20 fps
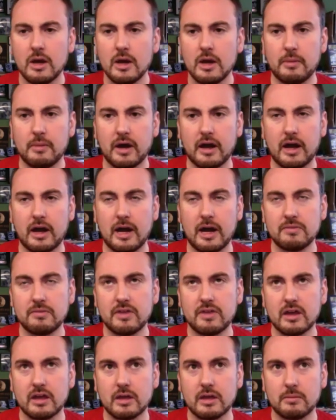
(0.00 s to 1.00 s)
But I'm
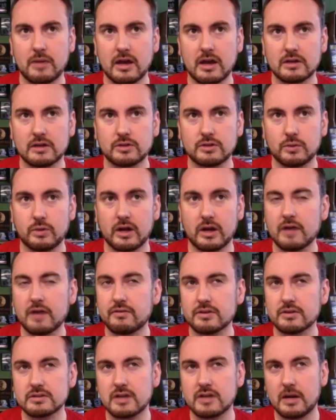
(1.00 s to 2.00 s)
thinking back to when I
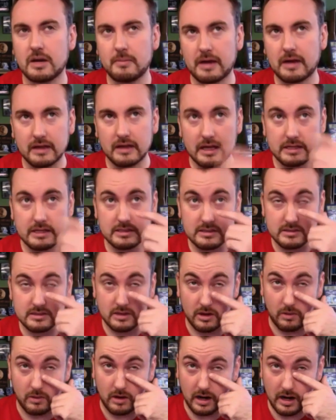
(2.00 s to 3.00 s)
first got my license in
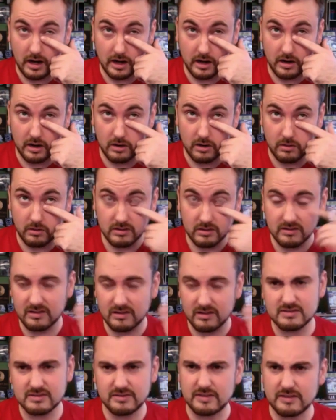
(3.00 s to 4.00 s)
Ohio, I
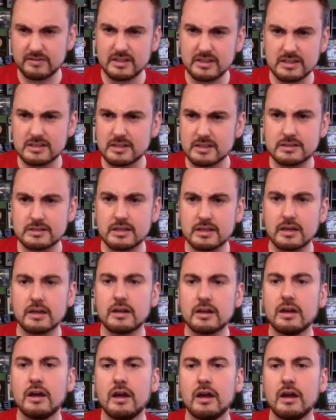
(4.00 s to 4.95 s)
was 15, 16.